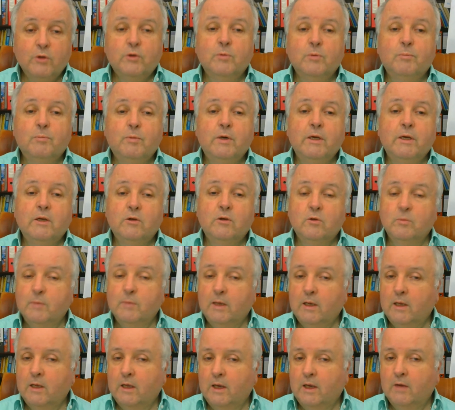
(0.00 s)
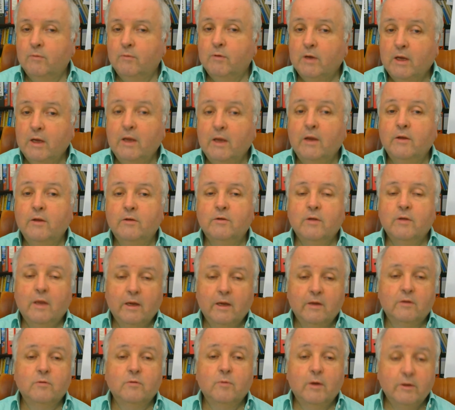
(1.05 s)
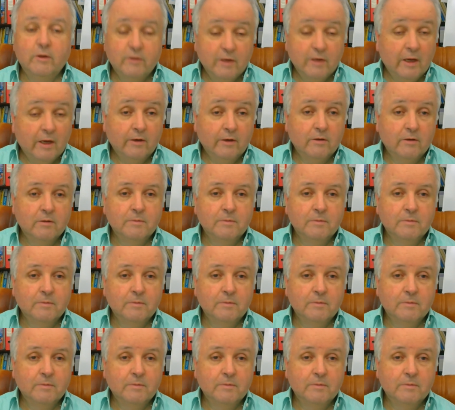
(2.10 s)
bring to my life is X, Y, Z.